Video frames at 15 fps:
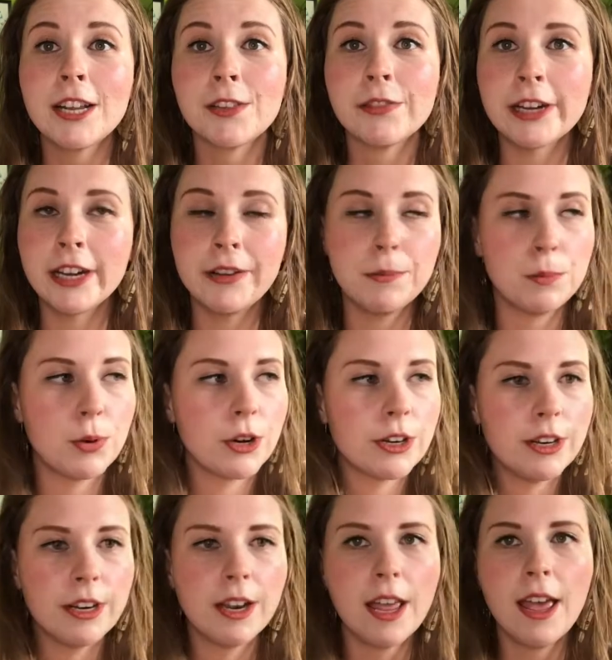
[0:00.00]
is very
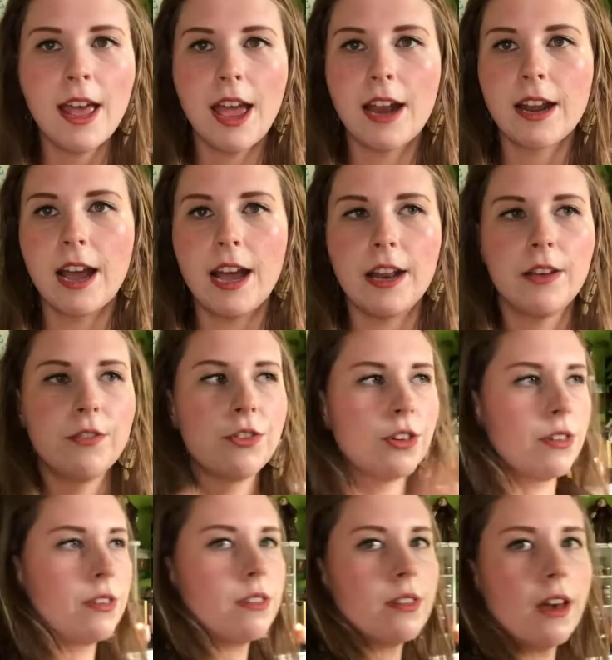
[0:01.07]
important, and kind of
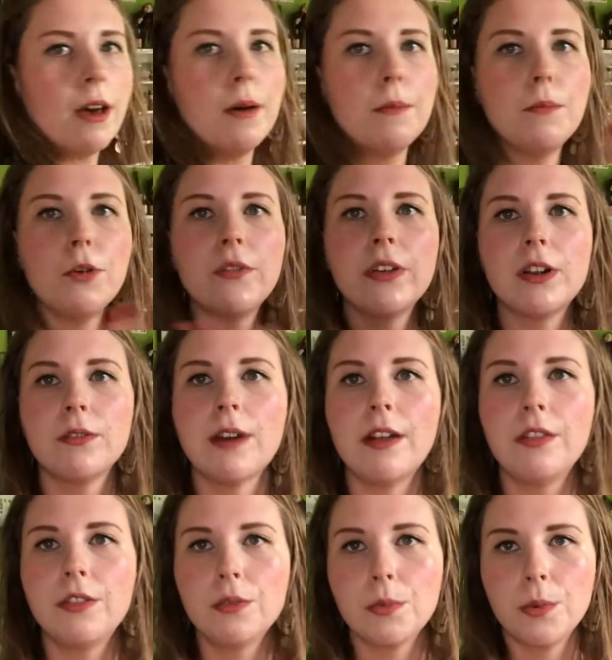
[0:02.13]
just move it
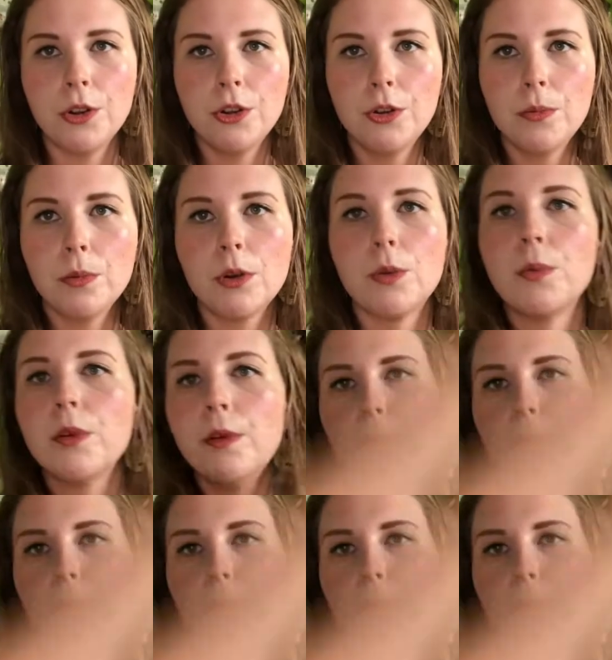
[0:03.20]
around the room or